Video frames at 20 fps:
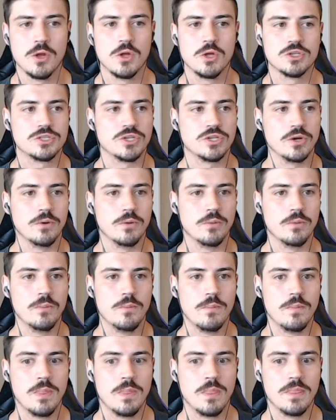So
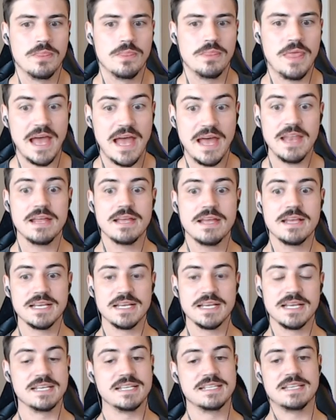that
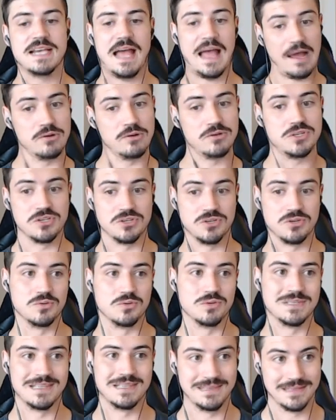is how to
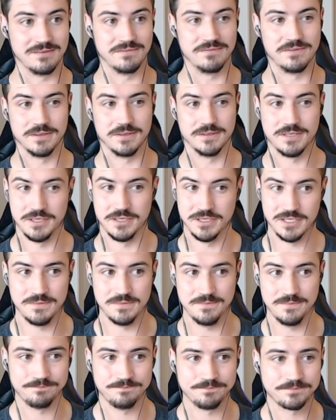use lead filters.
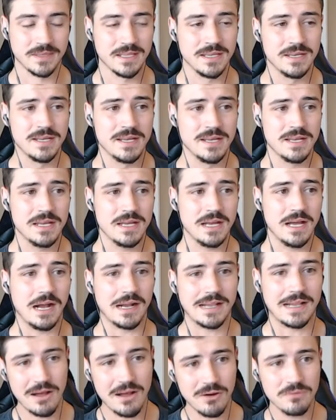
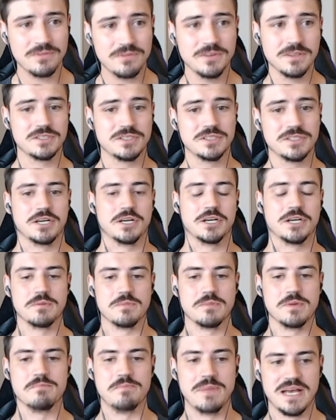Account filters are going to
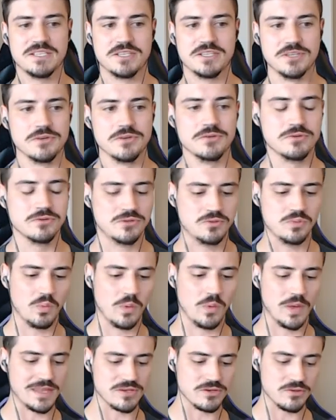be best used
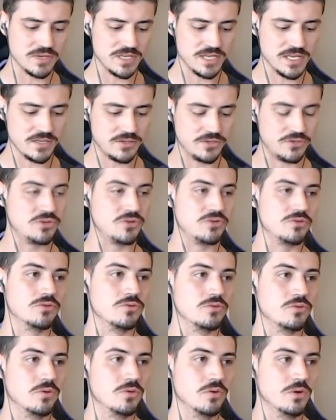when you need
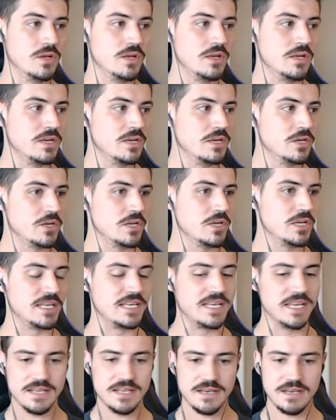to
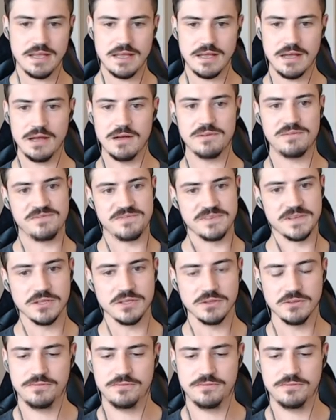get a feel